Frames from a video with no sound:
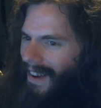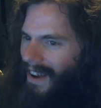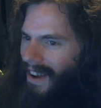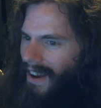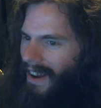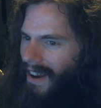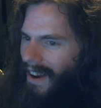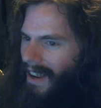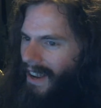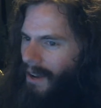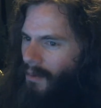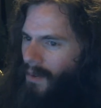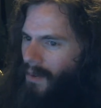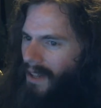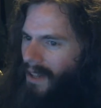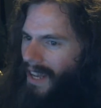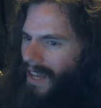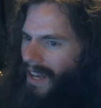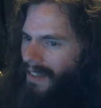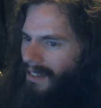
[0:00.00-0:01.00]
uh, it
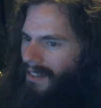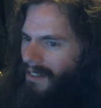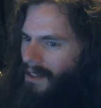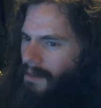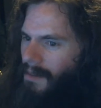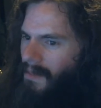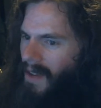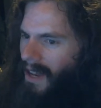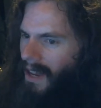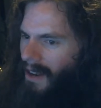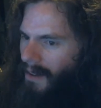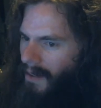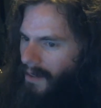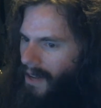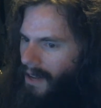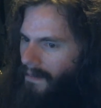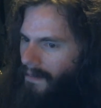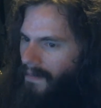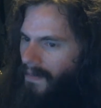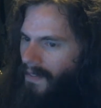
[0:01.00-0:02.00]
really gets to the meat of
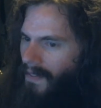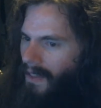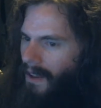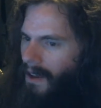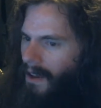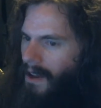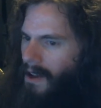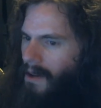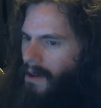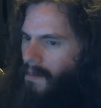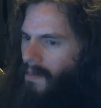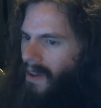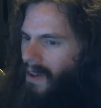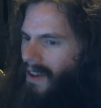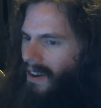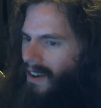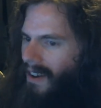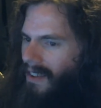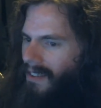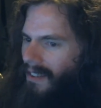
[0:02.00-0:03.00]
it
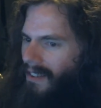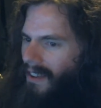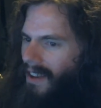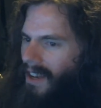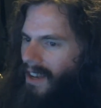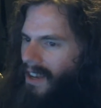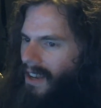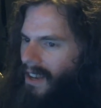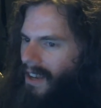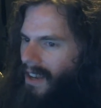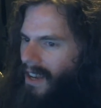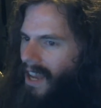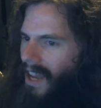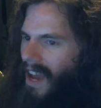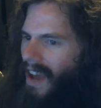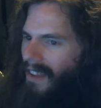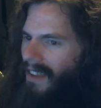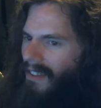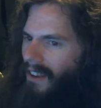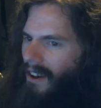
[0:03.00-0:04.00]
because he
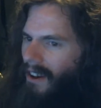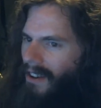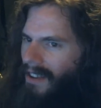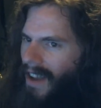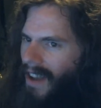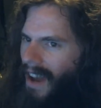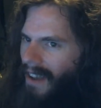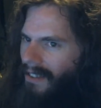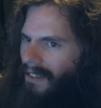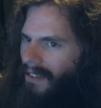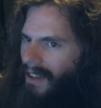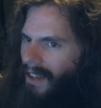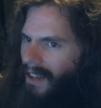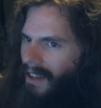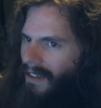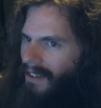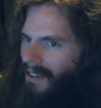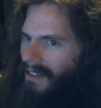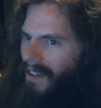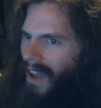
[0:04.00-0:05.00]
has the audacity
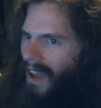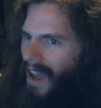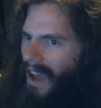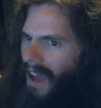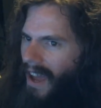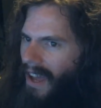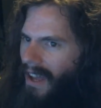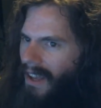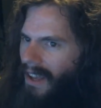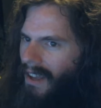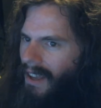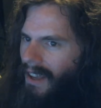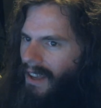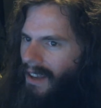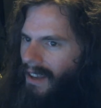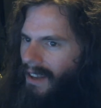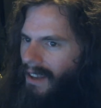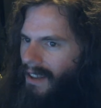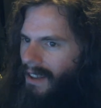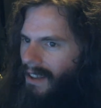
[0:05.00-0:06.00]
to say
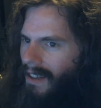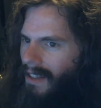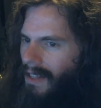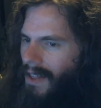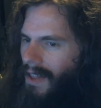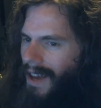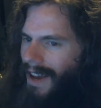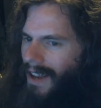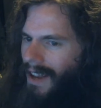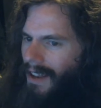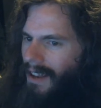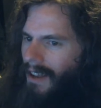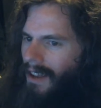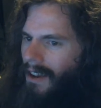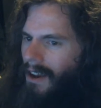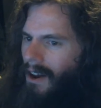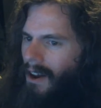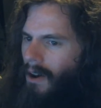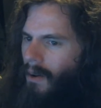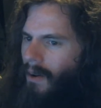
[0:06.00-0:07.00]
that, you
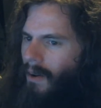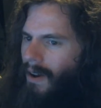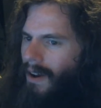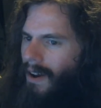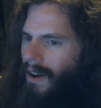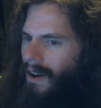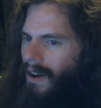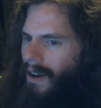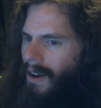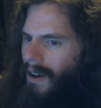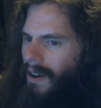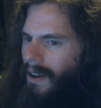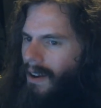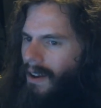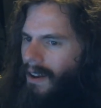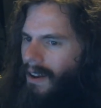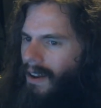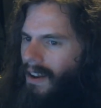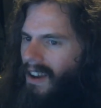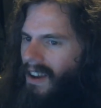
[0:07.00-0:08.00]
know,
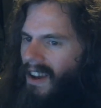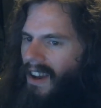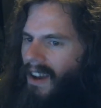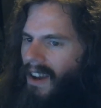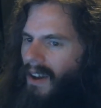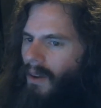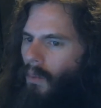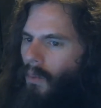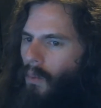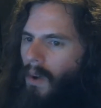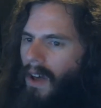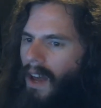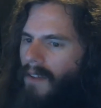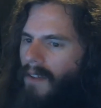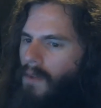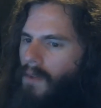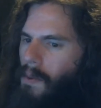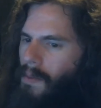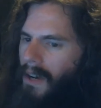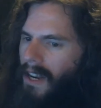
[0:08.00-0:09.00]
eh, well,
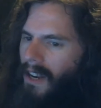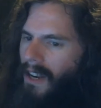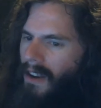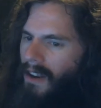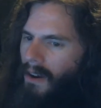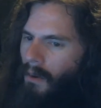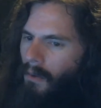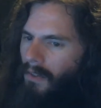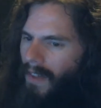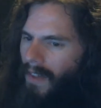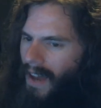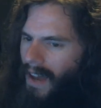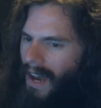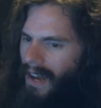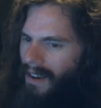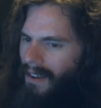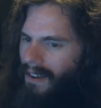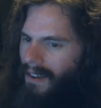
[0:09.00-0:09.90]
everybody knows that.